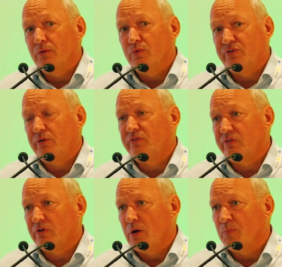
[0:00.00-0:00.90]

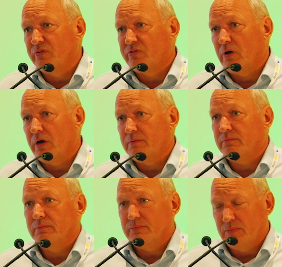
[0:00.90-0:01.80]
reduce the time on
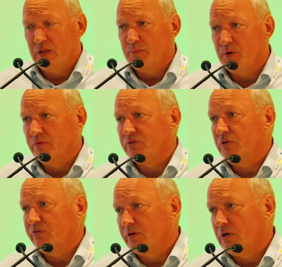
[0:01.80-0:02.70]
site, thereby
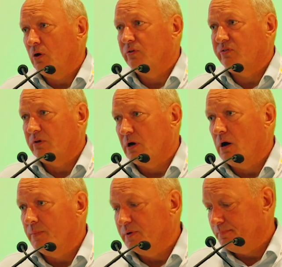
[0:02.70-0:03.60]
reducing cost and
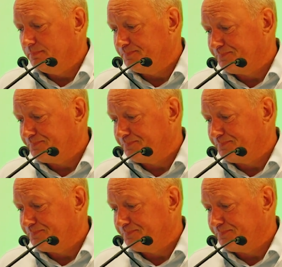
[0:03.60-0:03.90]
carbon.